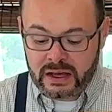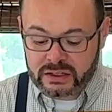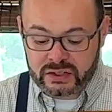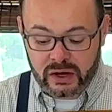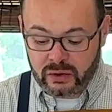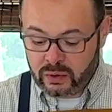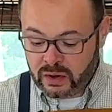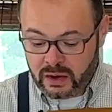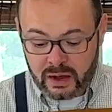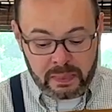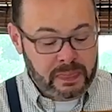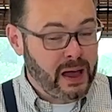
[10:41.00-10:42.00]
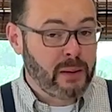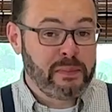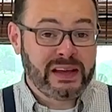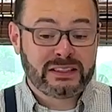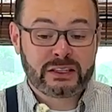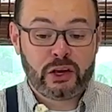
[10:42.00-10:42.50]
So a
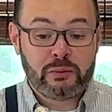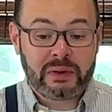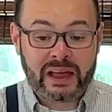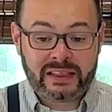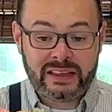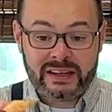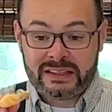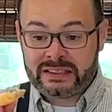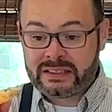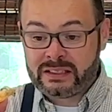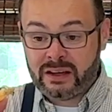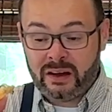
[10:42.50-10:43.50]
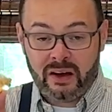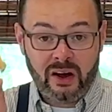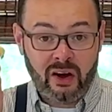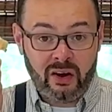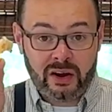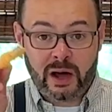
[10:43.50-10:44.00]
big scoop like this
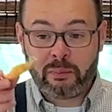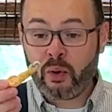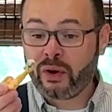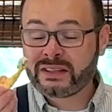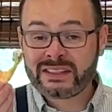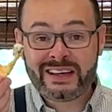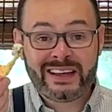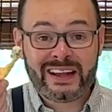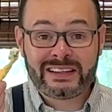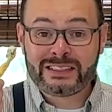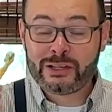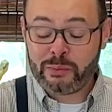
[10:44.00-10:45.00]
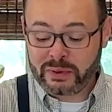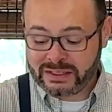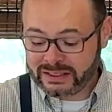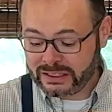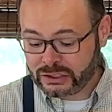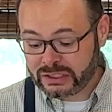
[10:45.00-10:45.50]
on a pork skin, it's super
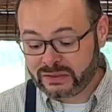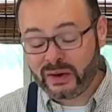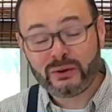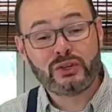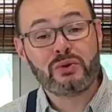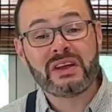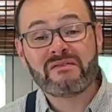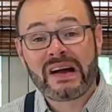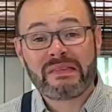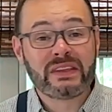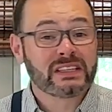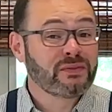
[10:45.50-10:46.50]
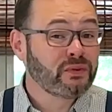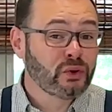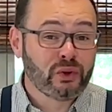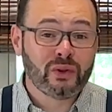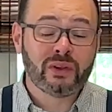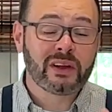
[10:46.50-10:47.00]
delicious. Folks, you can find this
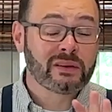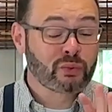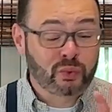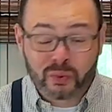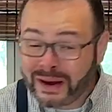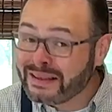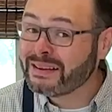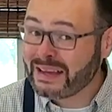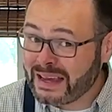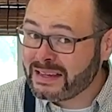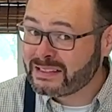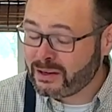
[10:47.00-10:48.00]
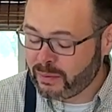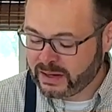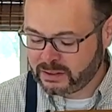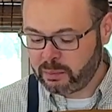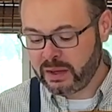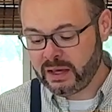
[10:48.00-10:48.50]
full, really easy
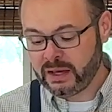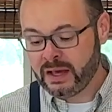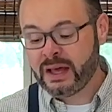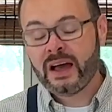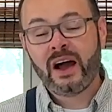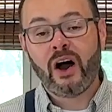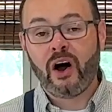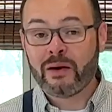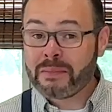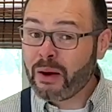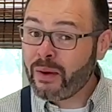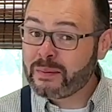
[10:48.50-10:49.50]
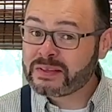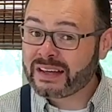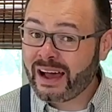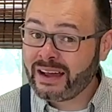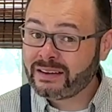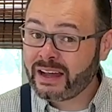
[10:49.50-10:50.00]
recipe on my
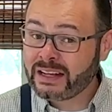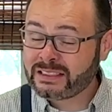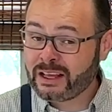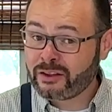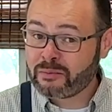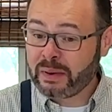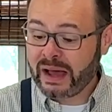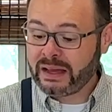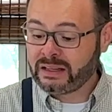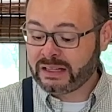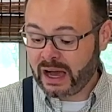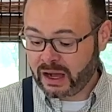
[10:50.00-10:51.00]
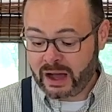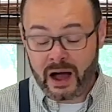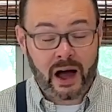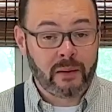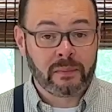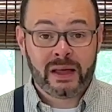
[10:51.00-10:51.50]
website at
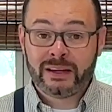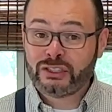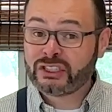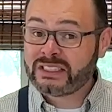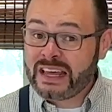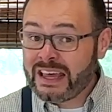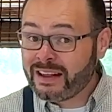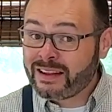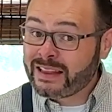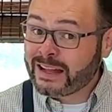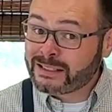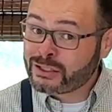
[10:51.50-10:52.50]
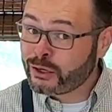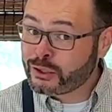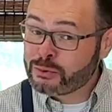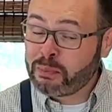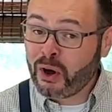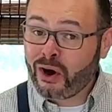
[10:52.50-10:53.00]
southernbite.com. Just hit that
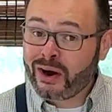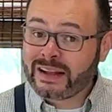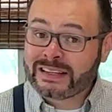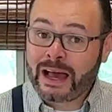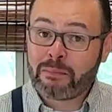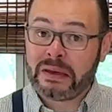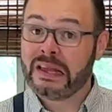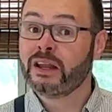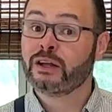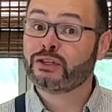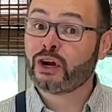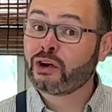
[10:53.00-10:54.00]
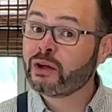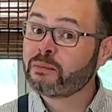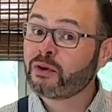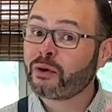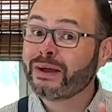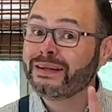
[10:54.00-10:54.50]
search bar and type in
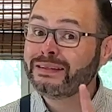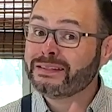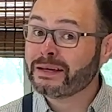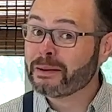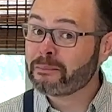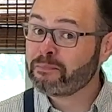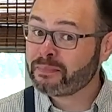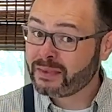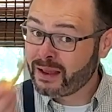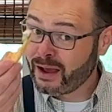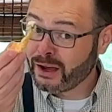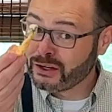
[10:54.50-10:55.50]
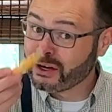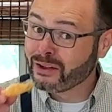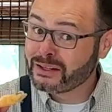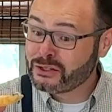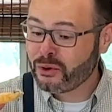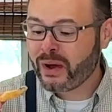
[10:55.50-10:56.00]
turnip green dip. Y'all
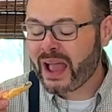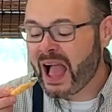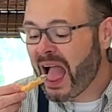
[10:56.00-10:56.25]
enjoy.